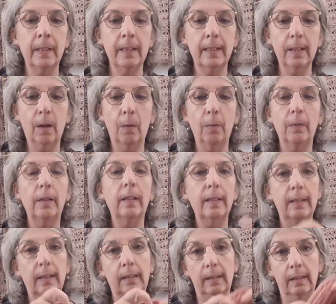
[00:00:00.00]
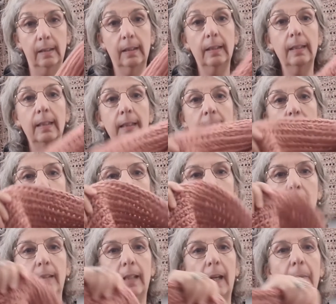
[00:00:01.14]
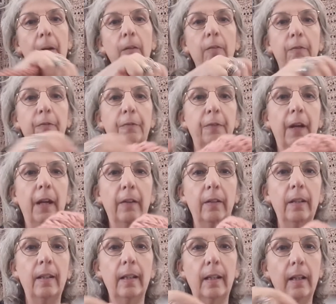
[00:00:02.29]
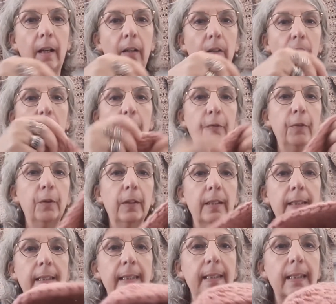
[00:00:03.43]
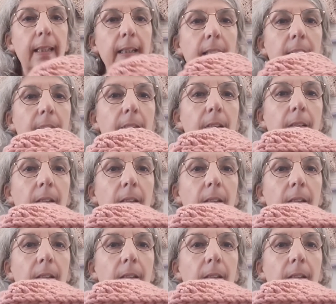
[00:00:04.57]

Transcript: So this is it. It came out very thick. I don't know if you can see it.